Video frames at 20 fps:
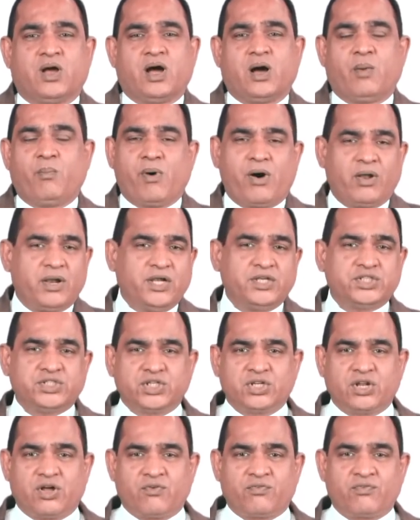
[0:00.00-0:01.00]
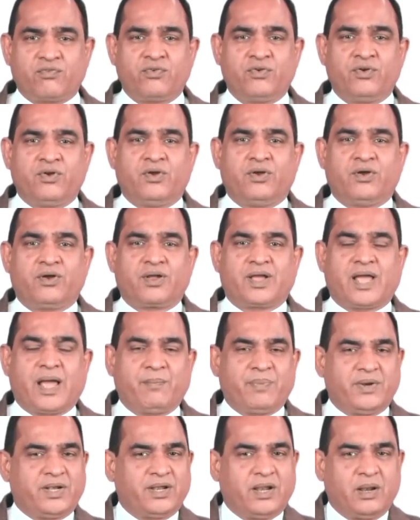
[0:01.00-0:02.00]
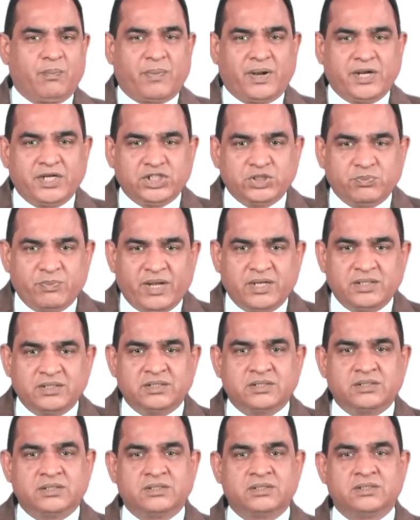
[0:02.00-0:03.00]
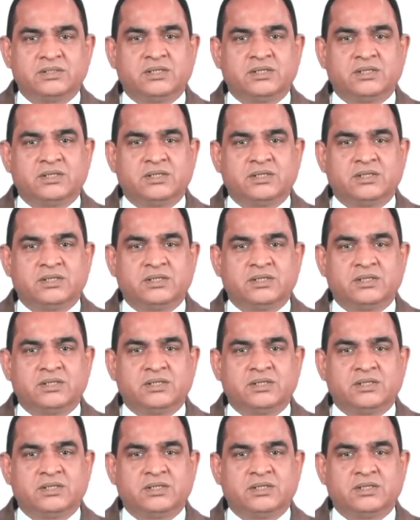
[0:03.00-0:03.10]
abolition of capital punishment.